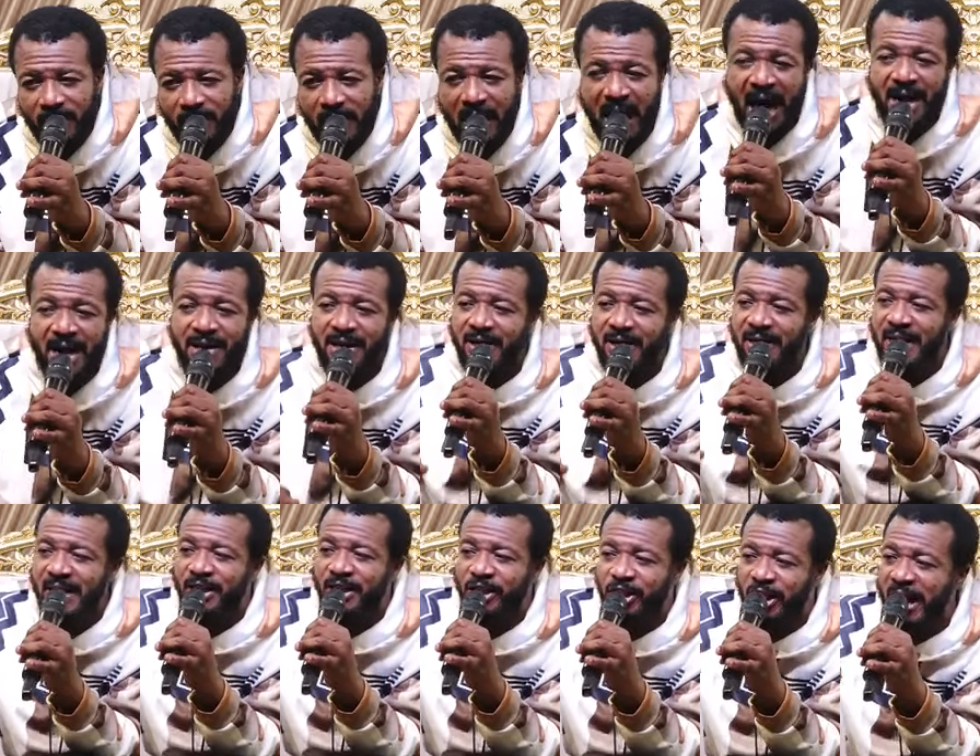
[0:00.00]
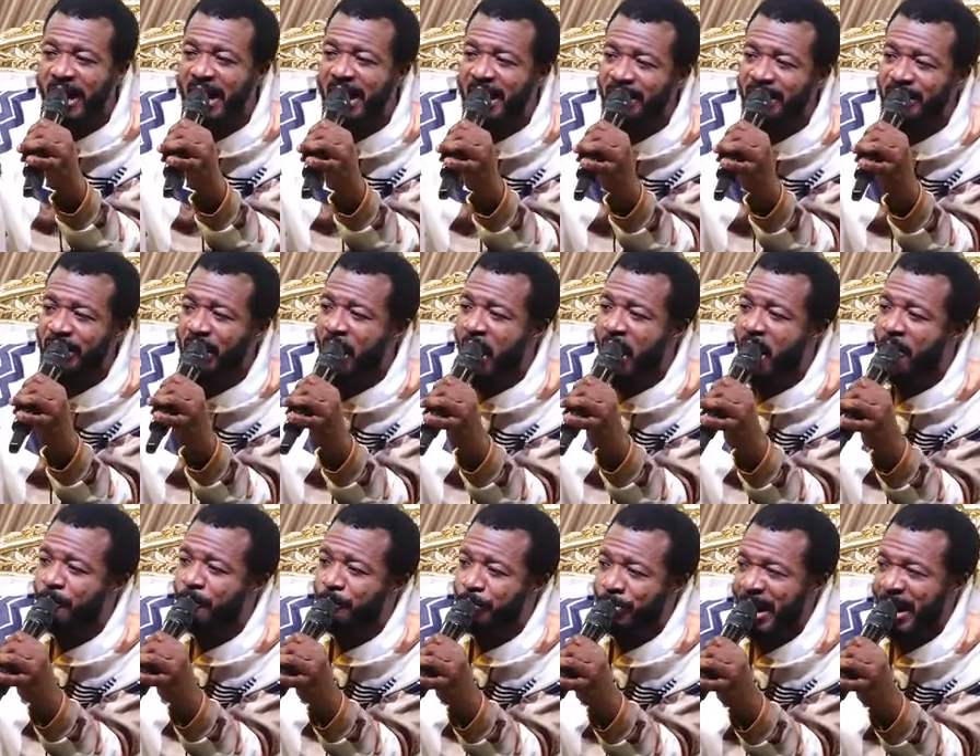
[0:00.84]
And the seed
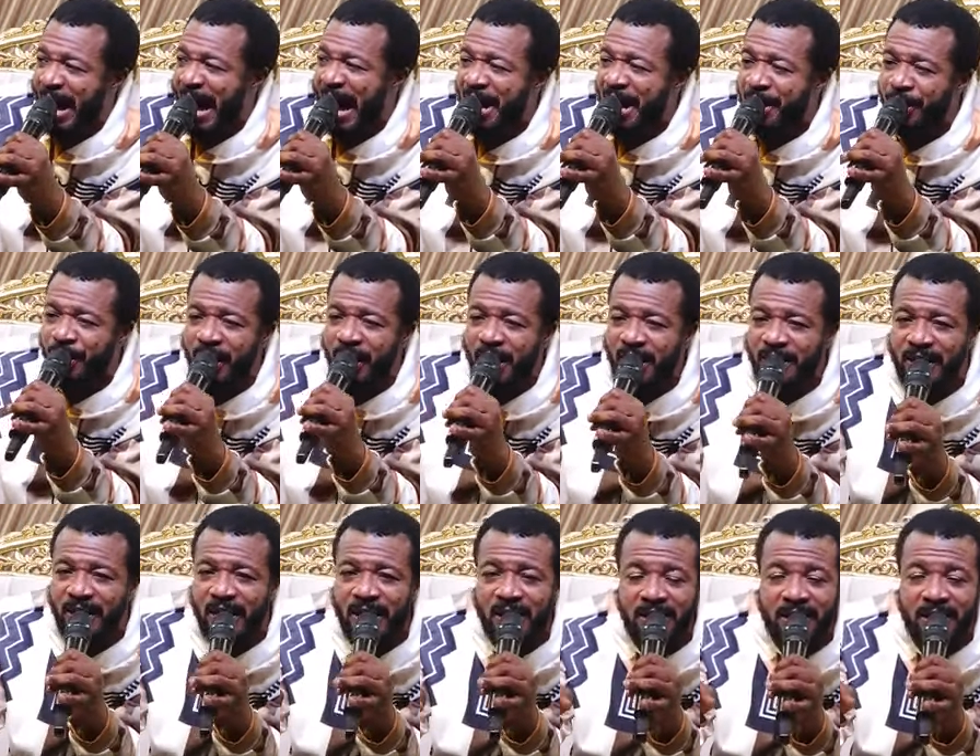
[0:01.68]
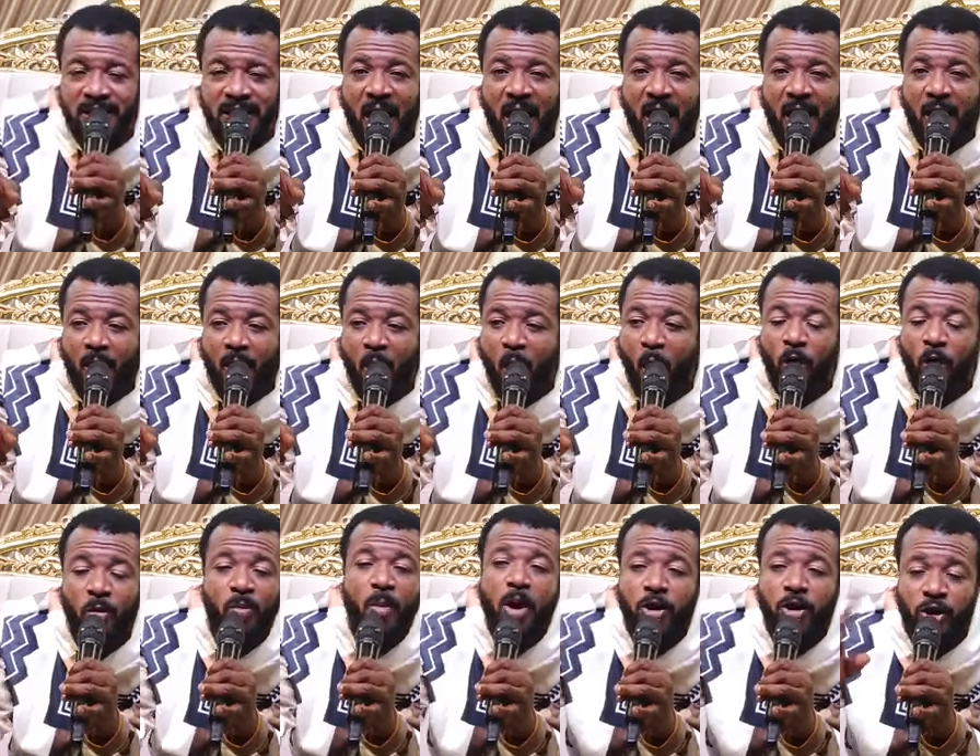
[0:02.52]
of pride is in
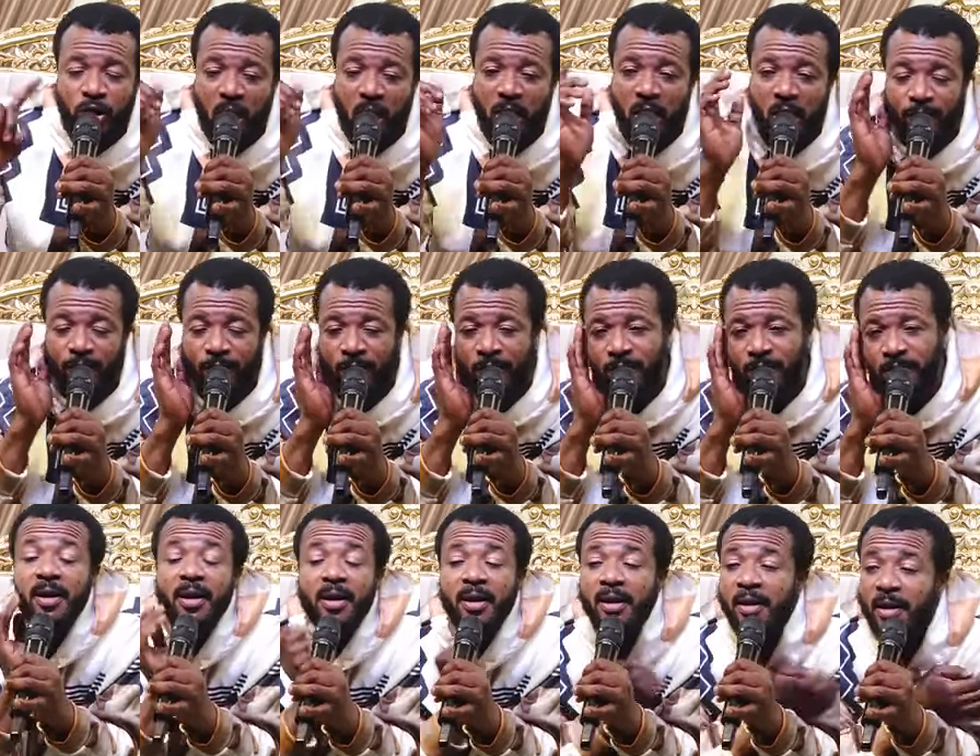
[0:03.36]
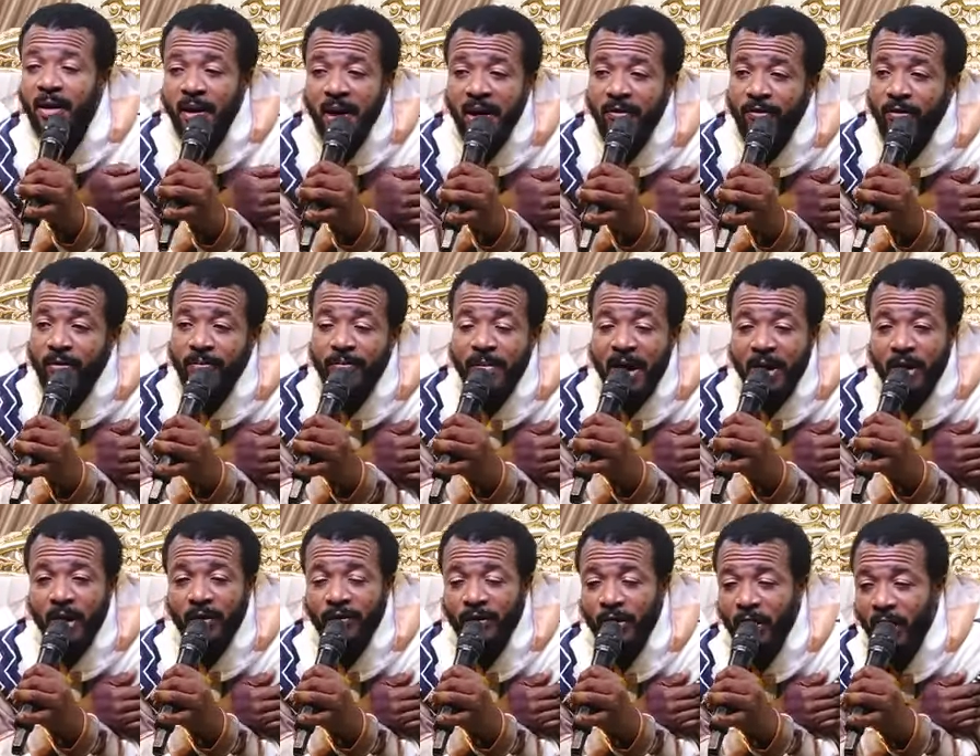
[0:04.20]
almost all of us. Even men
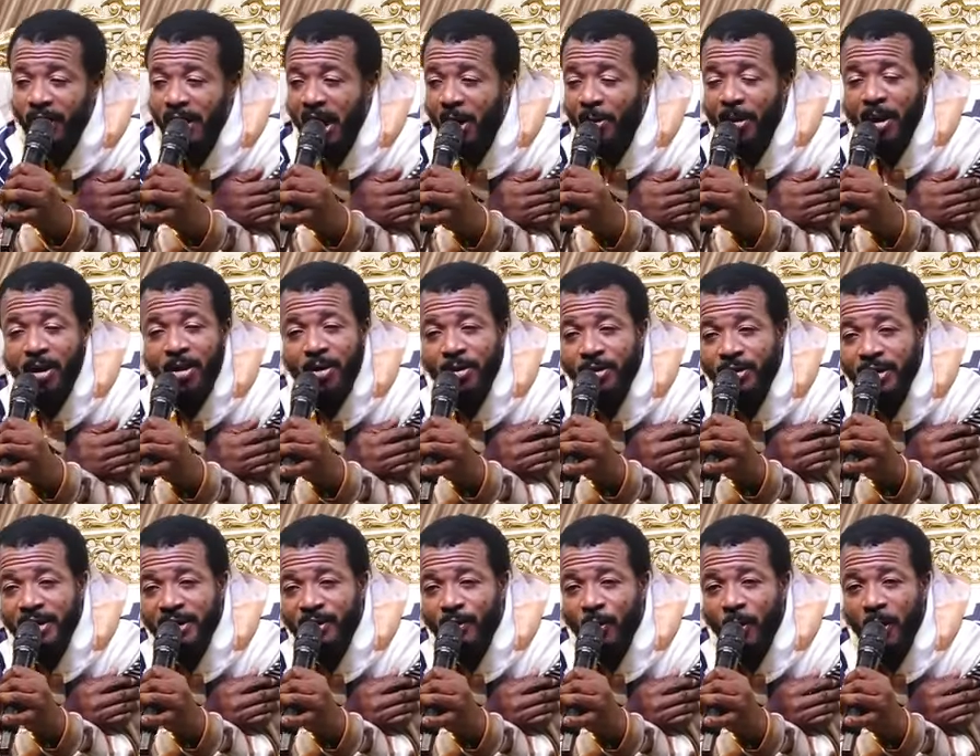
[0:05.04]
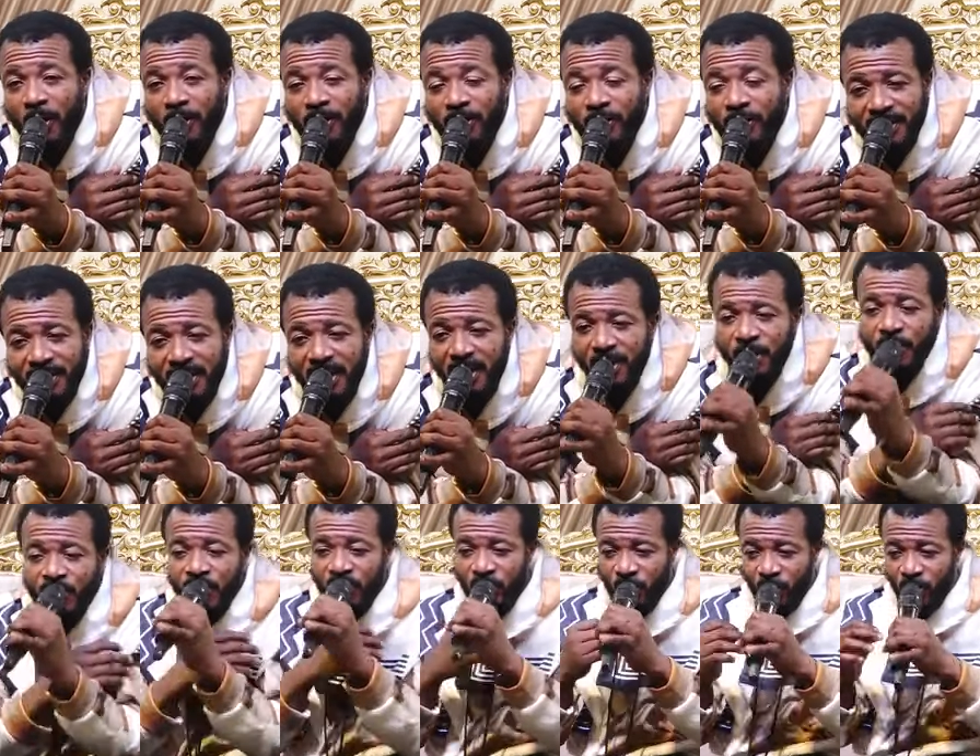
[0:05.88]
of God, our own is worst.
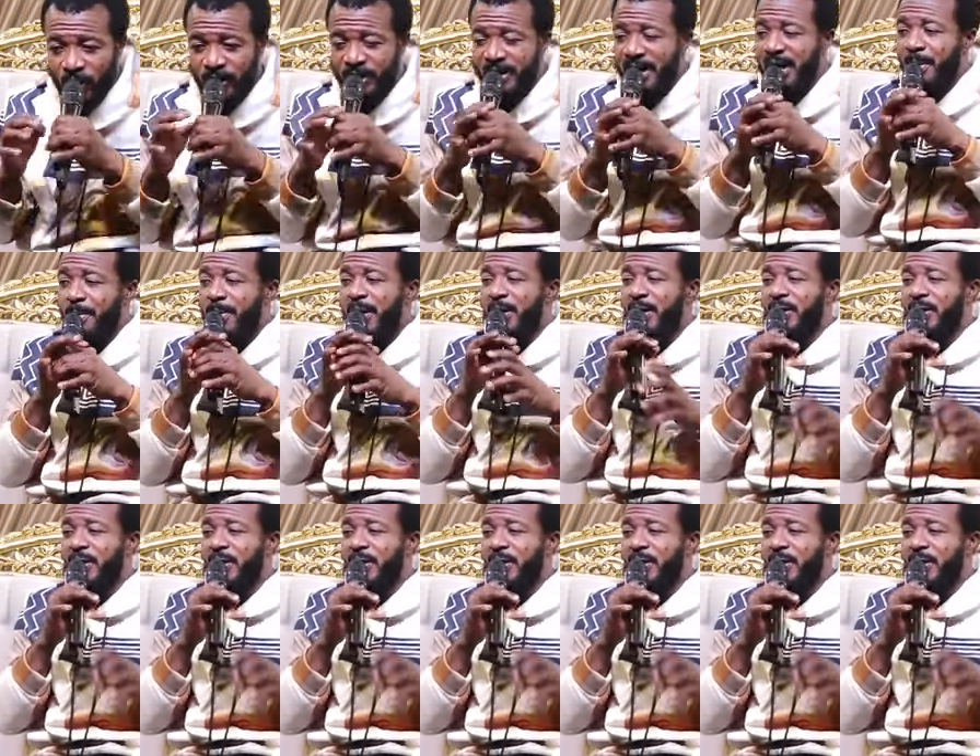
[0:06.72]
You will see a man